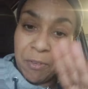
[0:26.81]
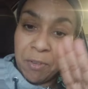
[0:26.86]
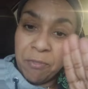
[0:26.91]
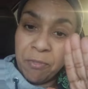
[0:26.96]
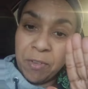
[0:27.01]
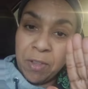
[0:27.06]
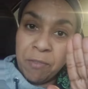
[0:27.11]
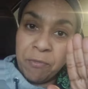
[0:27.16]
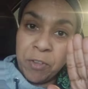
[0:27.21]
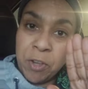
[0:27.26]
If,
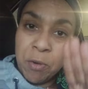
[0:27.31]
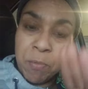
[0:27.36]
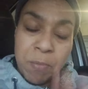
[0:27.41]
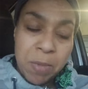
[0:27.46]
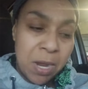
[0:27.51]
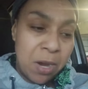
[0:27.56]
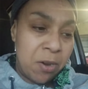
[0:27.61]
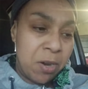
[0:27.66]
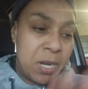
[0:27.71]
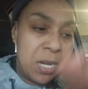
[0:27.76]
if you're
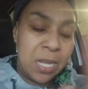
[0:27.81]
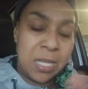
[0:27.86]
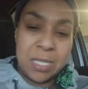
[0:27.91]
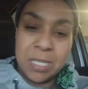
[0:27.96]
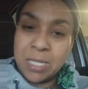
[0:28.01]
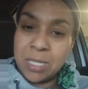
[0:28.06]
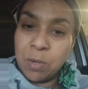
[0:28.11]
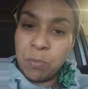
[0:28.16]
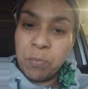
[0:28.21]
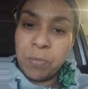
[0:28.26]
married and
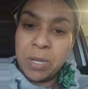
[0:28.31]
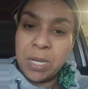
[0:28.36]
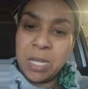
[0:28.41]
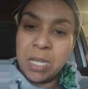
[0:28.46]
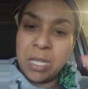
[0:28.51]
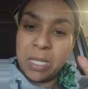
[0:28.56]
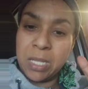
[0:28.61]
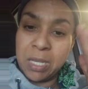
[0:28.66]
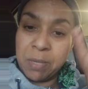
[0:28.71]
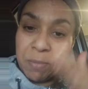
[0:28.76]

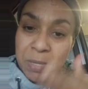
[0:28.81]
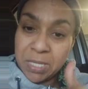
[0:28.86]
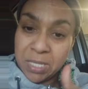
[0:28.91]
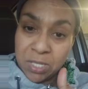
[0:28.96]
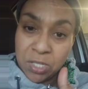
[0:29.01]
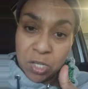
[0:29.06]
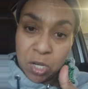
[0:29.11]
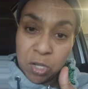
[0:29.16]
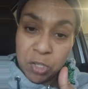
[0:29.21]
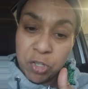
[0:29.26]
somebody commits
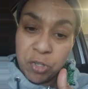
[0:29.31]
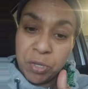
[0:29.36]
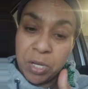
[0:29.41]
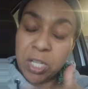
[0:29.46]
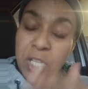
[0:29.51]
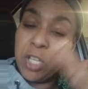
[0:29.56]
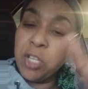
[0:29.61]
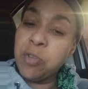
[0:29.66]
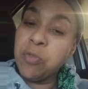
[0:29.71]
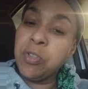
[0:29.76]
adultery on
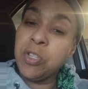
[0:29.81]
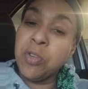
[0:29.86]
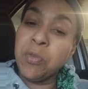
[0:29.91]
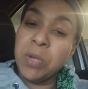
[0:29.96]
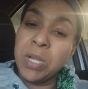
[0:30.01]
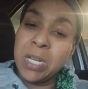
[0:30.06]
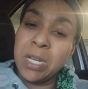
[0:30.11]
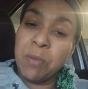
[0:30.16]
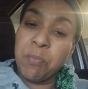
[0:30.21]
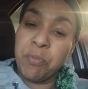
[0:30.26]
you, you
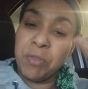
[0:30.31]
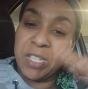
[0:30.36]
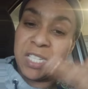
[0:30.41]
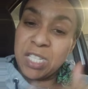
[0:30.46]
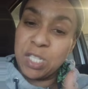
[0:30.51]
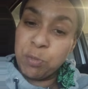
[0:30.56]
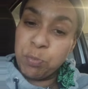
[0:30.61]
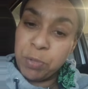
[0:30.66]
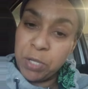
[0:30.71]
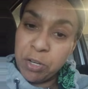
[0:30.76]
end up with
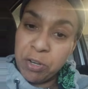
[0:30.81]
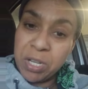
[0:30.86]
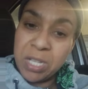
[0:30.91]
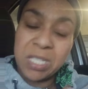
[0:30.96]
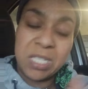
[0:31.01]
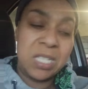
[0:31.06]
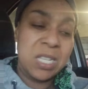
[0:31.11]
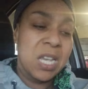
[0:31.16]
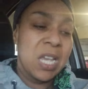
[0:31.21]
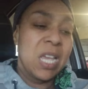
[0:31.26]

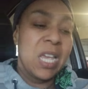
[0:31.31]
spirits